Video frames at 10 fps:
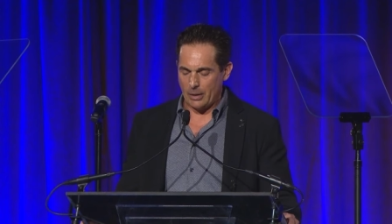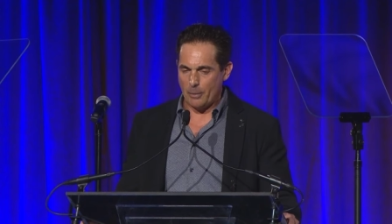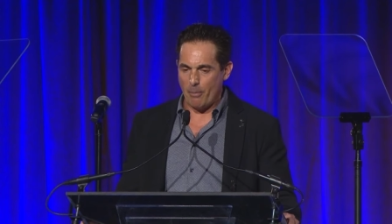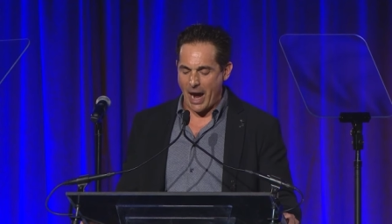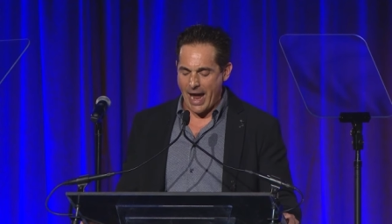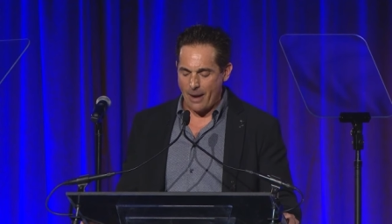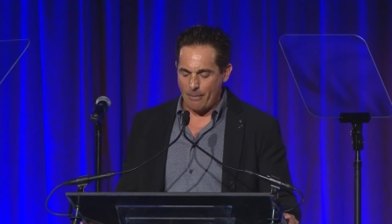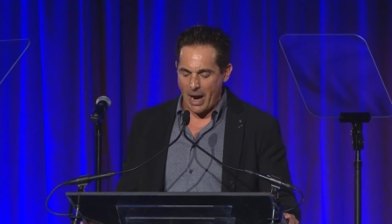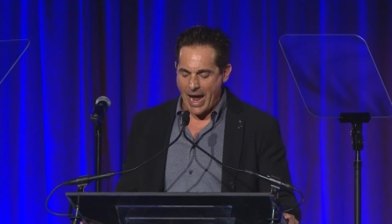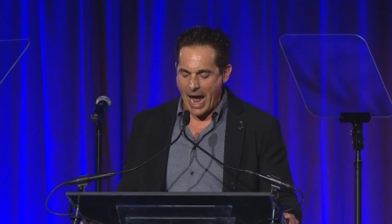my,
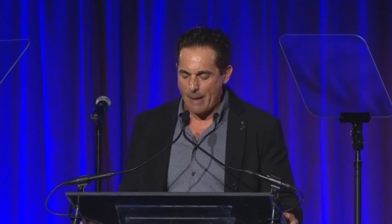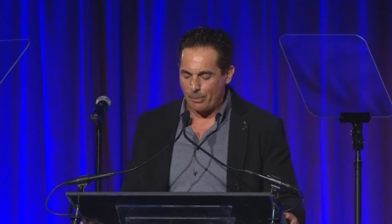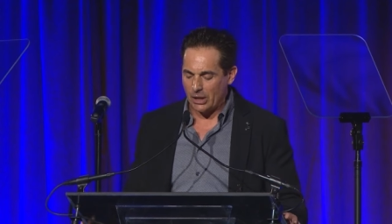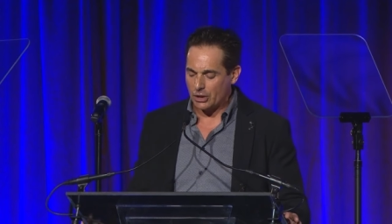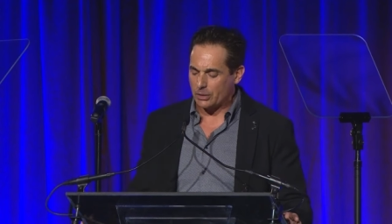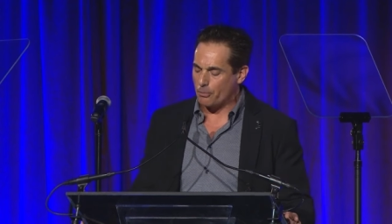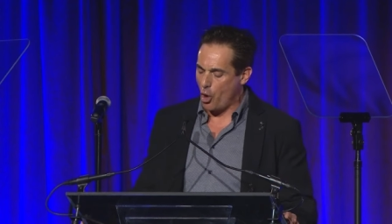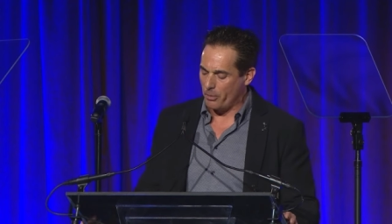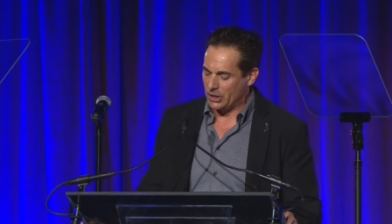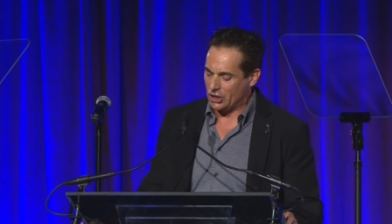my happiest
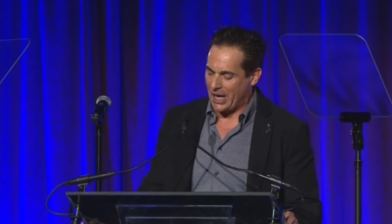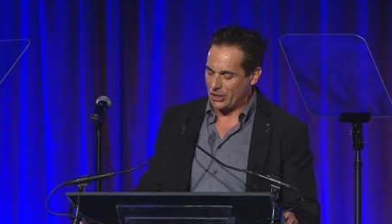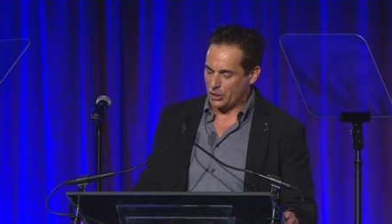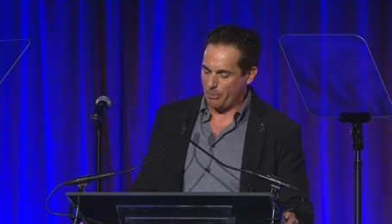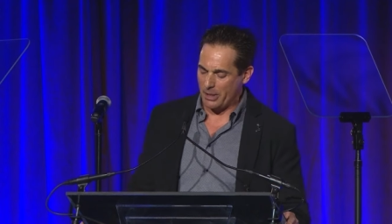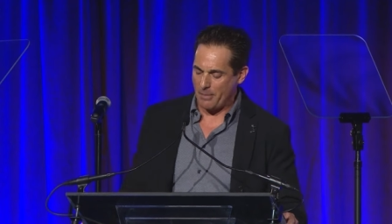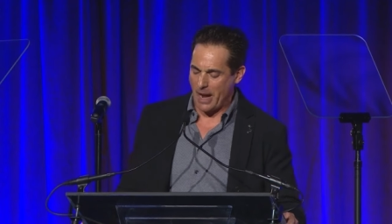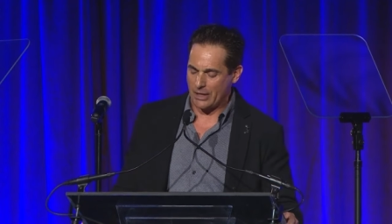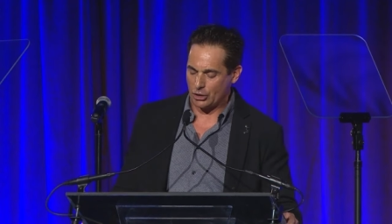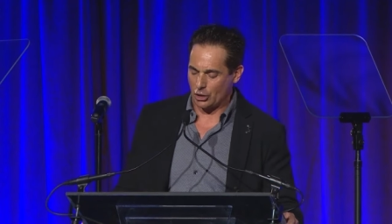moments at Spin
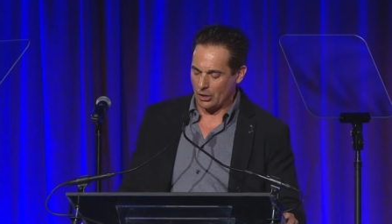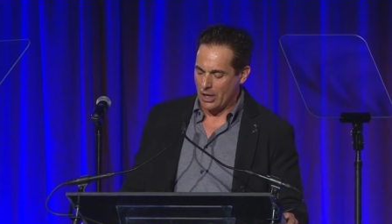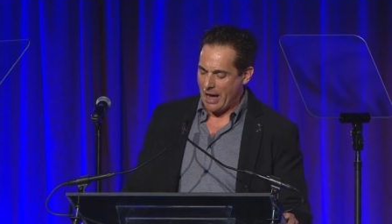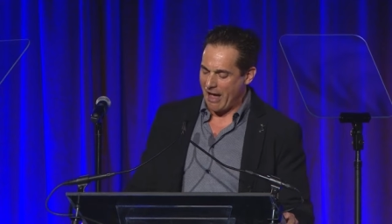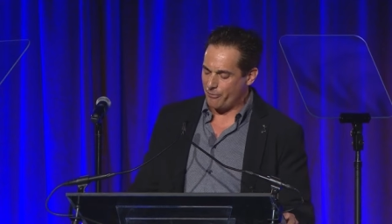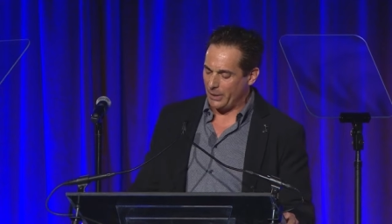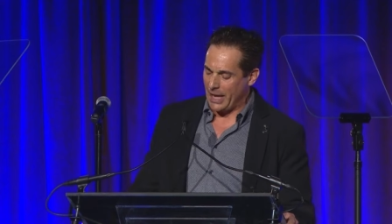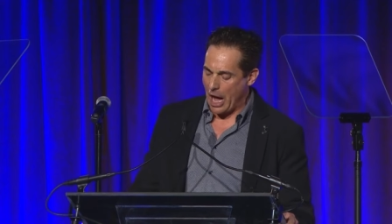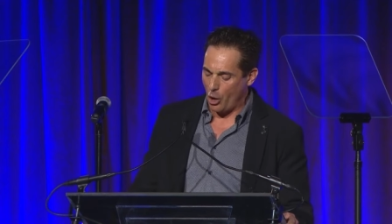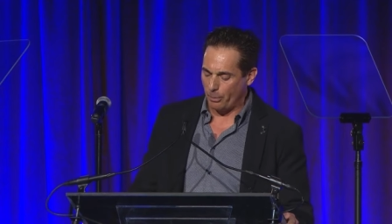Master have been
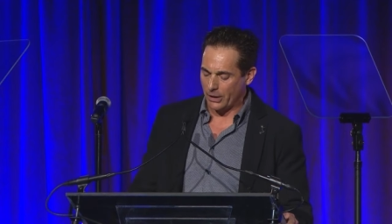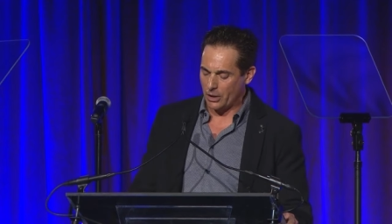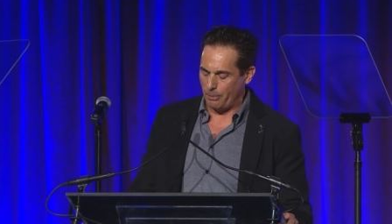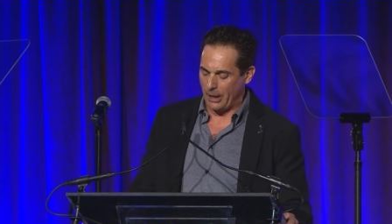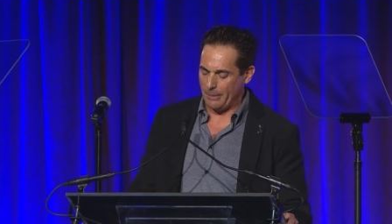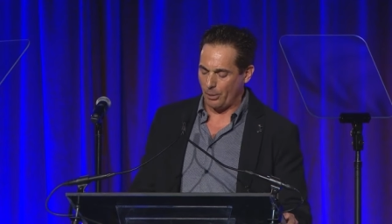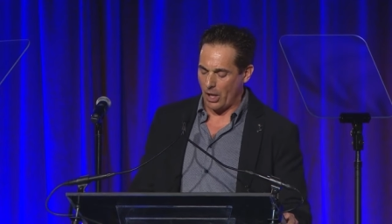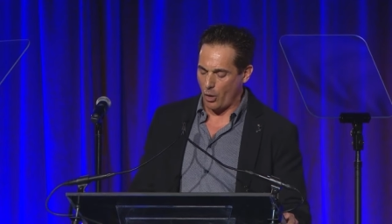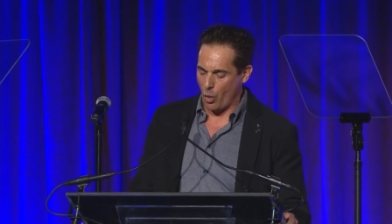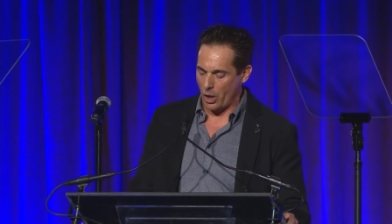helping the people
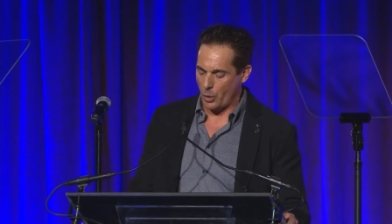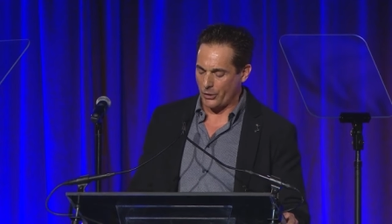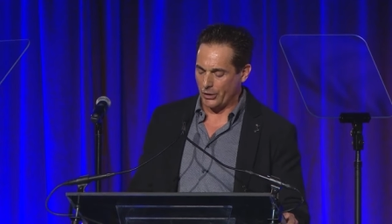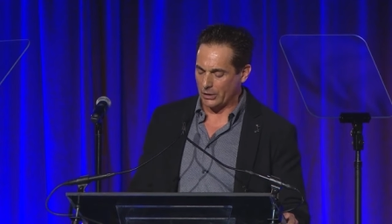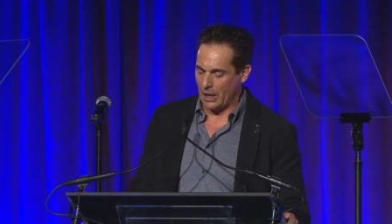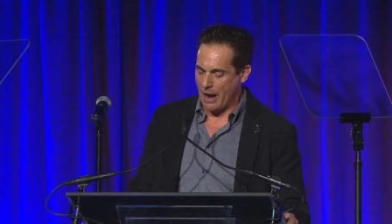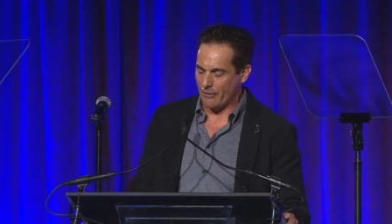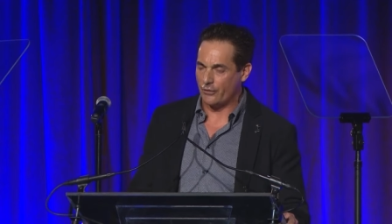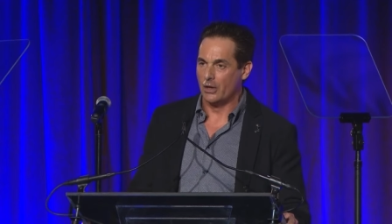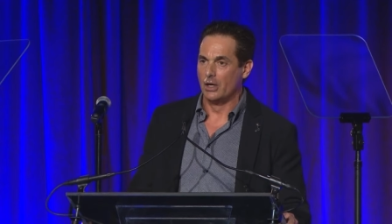I work with and
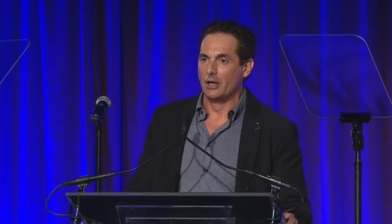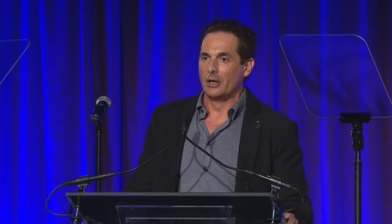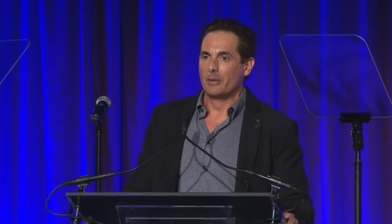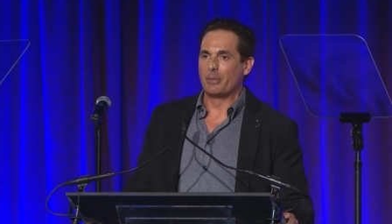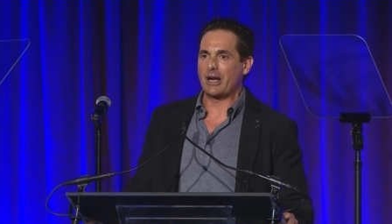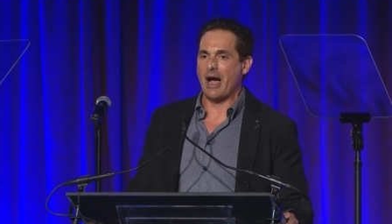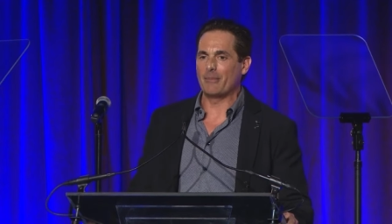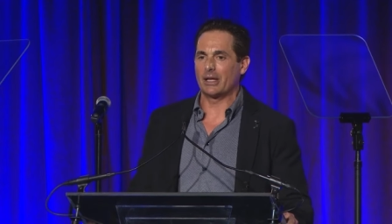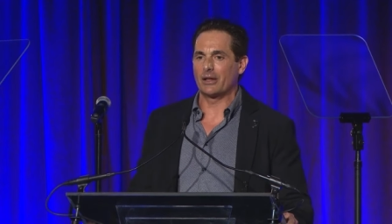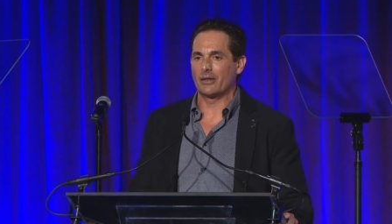love
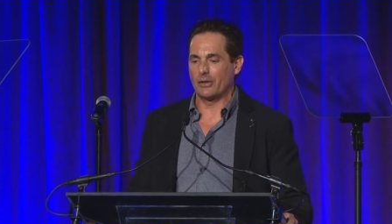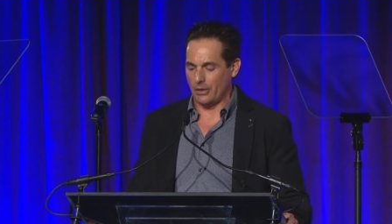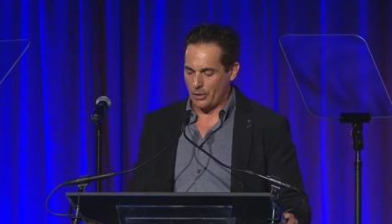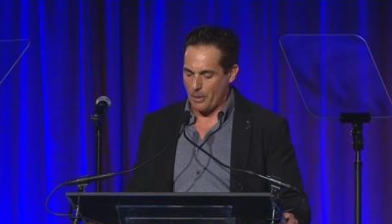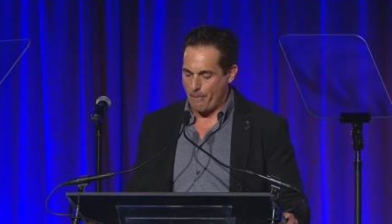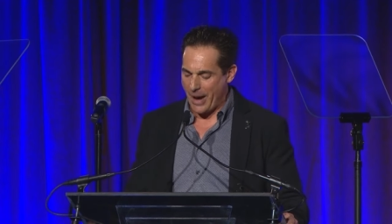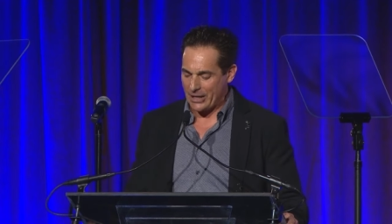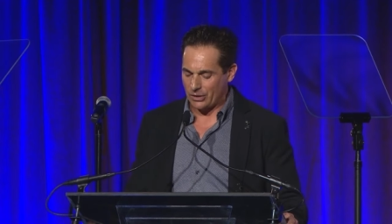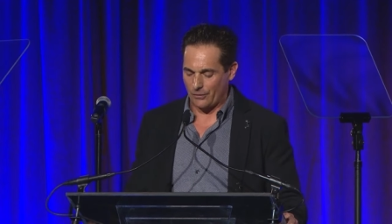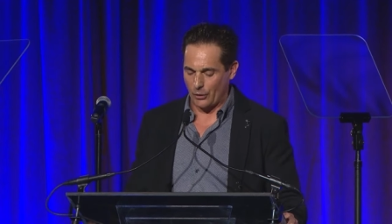becoming the
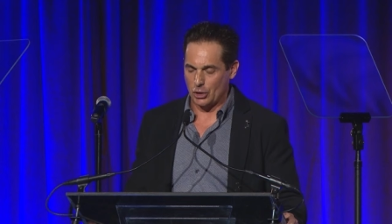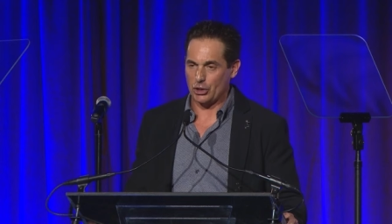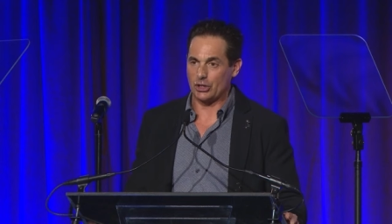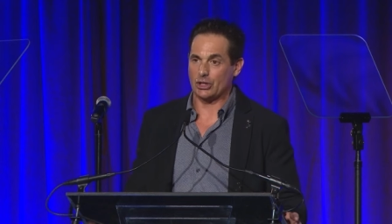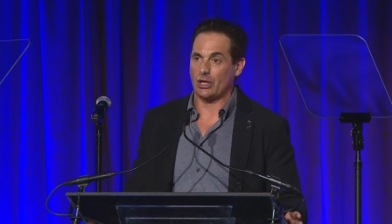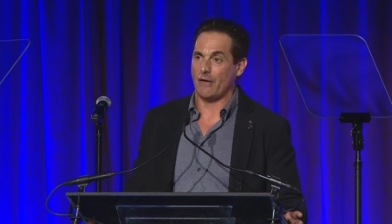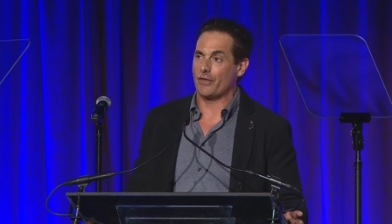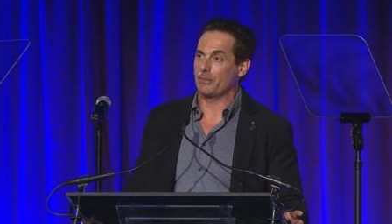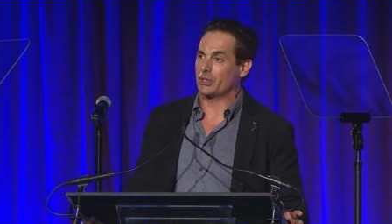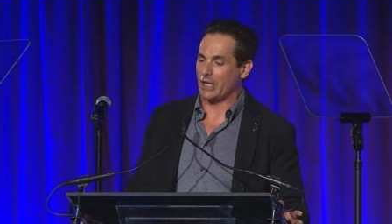best versions of
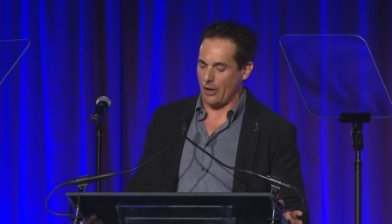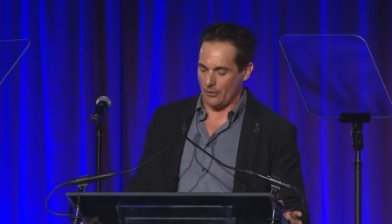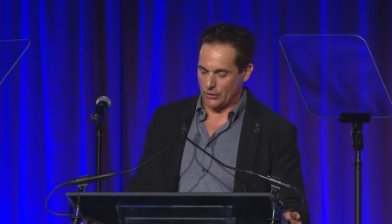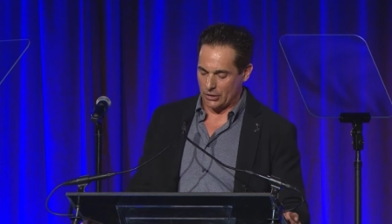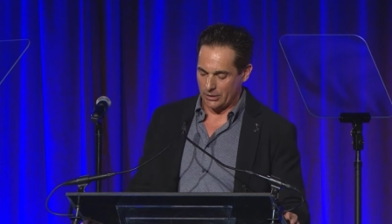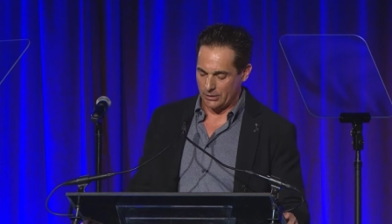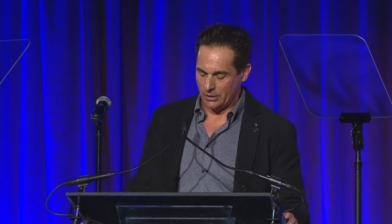themselves.